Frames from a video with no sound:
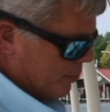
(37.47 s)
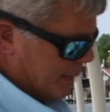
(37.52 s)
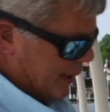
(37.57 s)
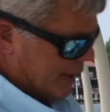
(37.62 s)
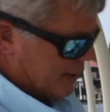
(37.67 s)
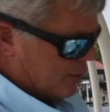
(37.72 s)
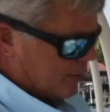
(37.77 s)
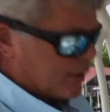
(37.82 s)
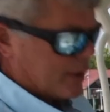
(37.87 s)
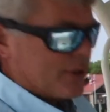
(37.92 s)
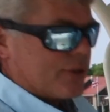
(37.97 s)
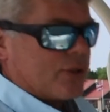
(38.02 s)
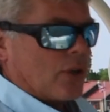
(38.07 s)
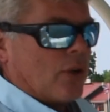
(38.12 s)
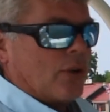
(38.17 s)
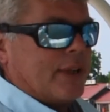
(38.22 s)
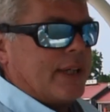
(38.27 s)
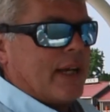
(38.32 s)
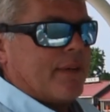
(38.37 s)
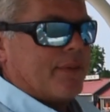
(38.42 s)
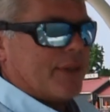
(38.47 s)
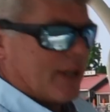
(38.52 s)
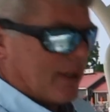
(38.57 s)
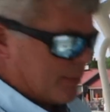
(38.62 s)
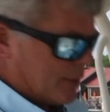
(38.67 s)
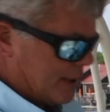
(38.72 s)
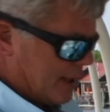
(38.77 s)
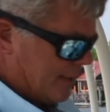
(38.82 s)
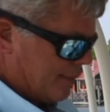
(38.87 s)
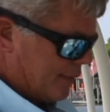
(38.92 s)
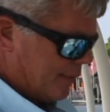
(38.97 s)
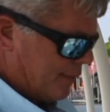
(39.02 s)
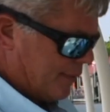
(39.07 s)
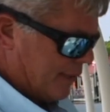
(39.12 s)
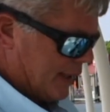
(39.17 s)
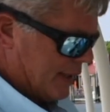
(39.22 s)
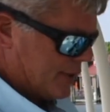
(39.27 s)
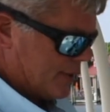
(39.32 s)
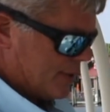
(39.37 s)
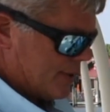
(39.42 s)
the binnacle control, you have a number of different
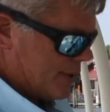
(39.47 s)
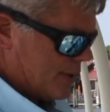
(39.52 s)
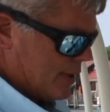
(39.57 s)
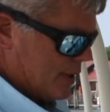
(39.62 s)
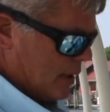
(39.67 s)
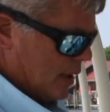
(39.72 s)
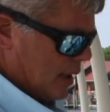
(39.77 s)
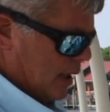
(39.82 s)
features.